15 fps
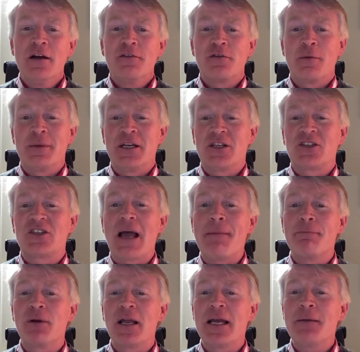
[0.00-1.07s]
from an
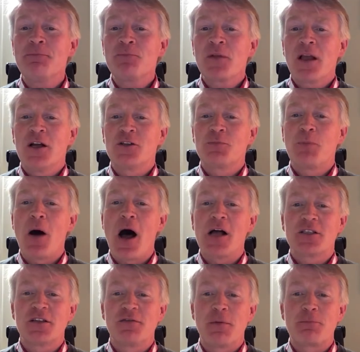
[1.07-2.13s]
assembly as
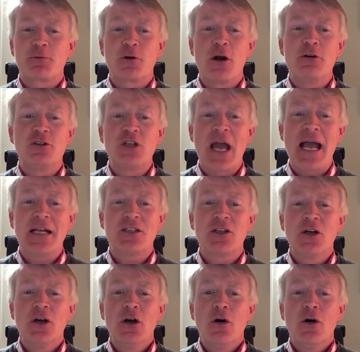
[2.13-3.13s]
part of a project